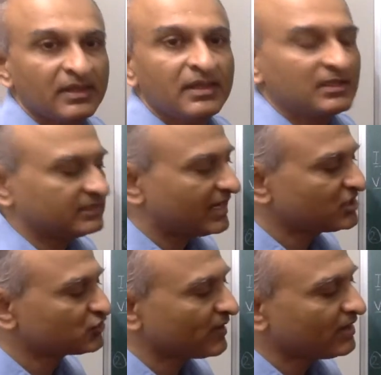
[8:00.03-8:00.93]
That's
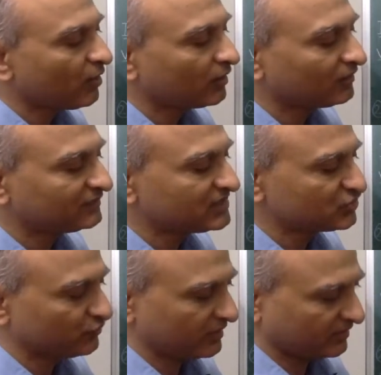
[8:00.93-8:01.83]
why all of this
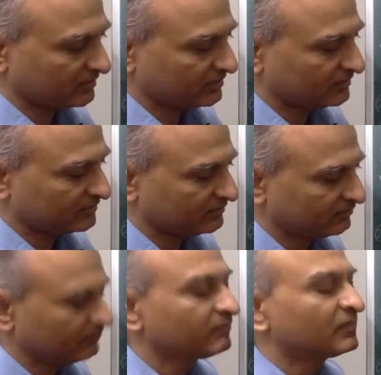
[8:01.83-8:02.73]
worked.
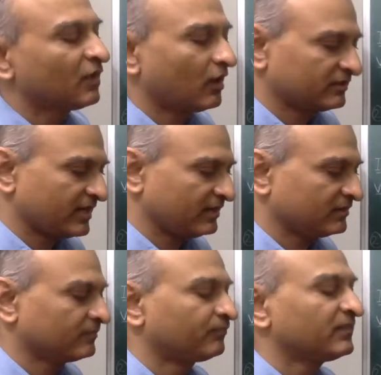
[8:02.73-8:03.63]
Alright.
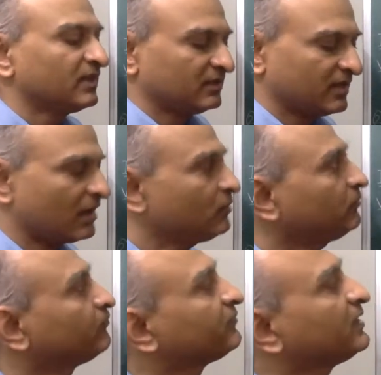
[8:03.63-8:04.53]

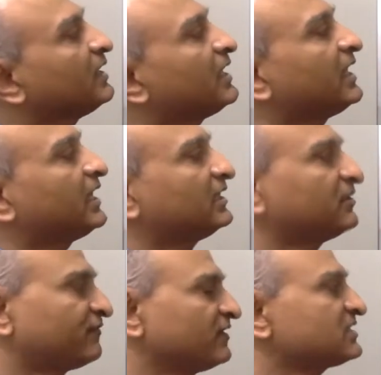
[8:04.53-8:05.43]
Now, in the
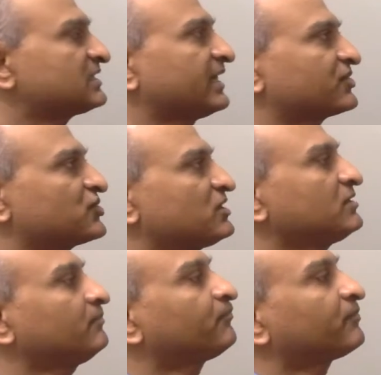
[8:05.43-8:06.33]
first
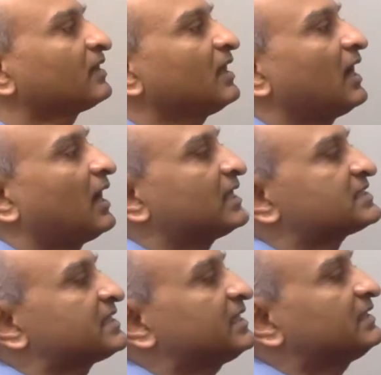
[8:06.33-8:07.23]
lecture, I said